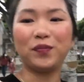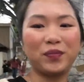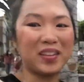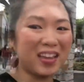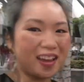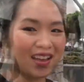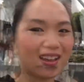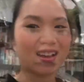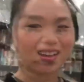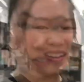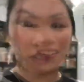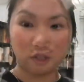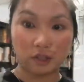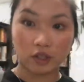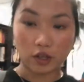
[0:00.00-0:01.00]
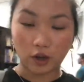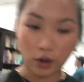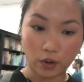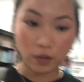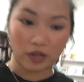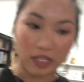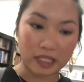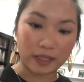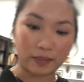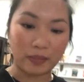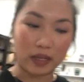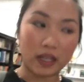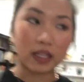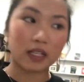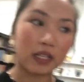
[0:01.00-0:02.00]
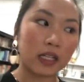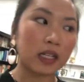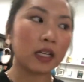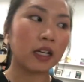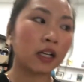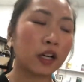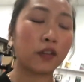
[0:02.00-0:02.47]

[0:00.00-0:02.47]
yeah. So it's been a